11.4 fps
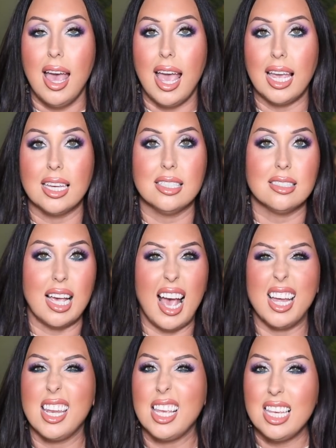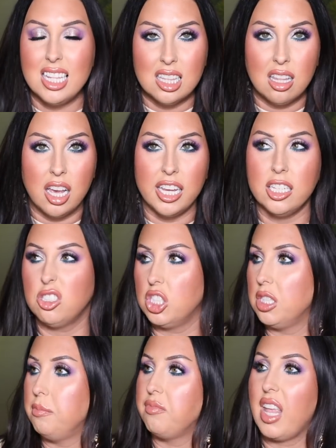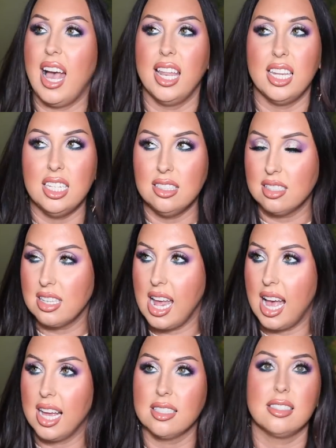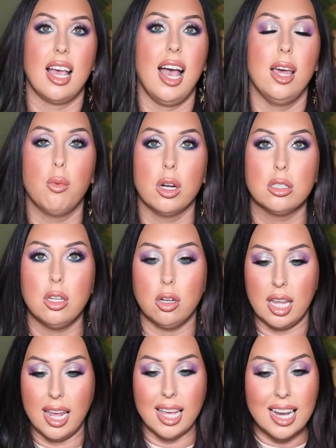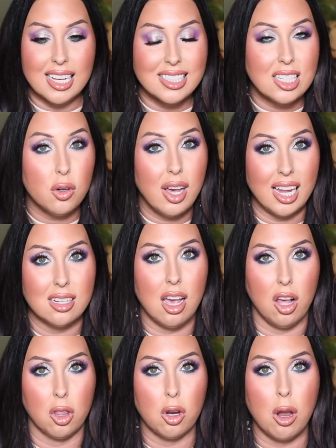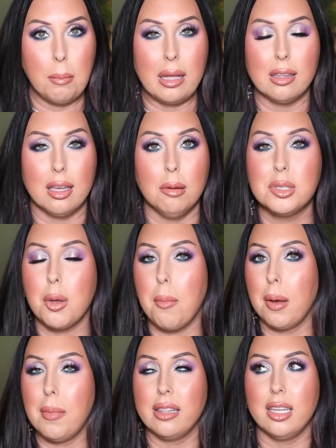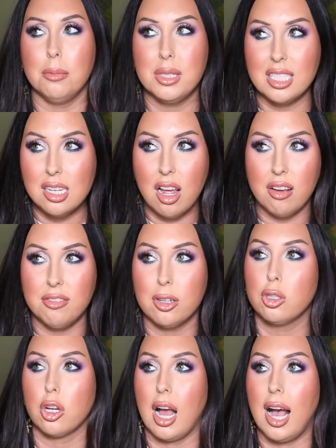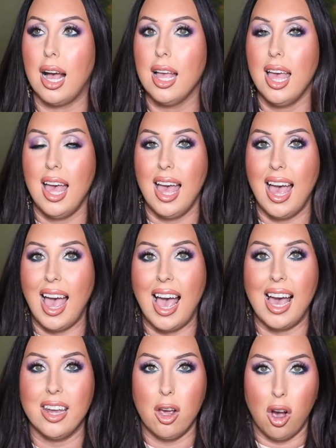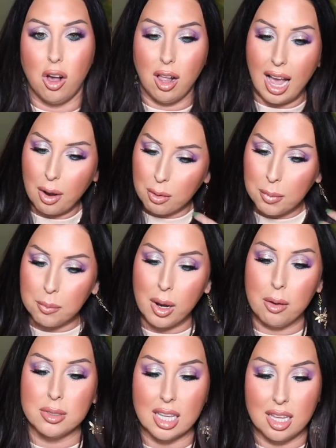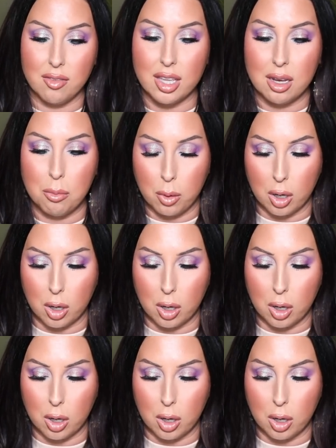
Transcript: and I had eaten lunch, I had eaten snacks, I had worked all day, and I still had color on my lips, but my lips did not feel dry at all. I remember I was even